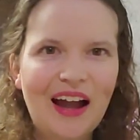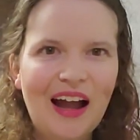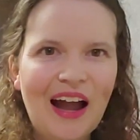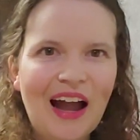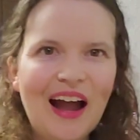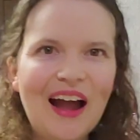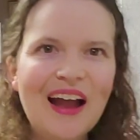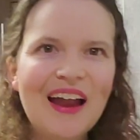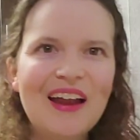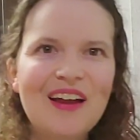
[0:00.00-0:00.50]

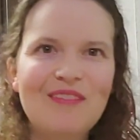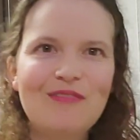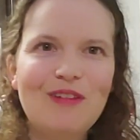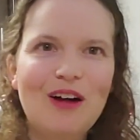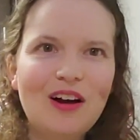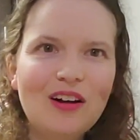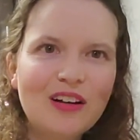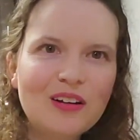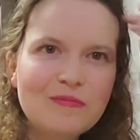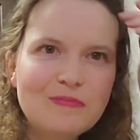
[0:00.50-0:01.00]
Hi,
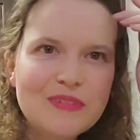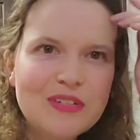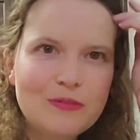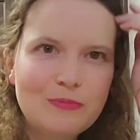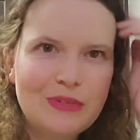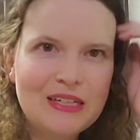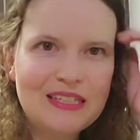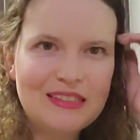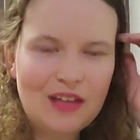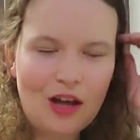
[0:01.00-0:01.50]
welcome to
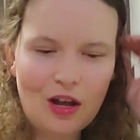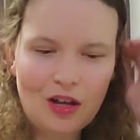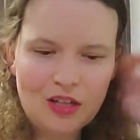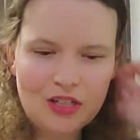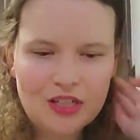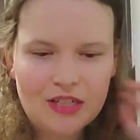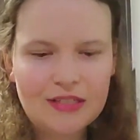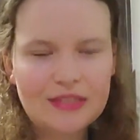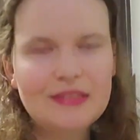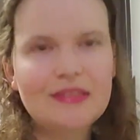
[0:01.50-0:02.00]

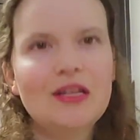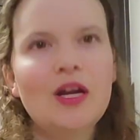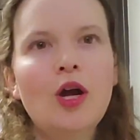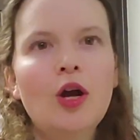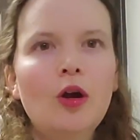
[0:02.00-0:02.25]
Missologist.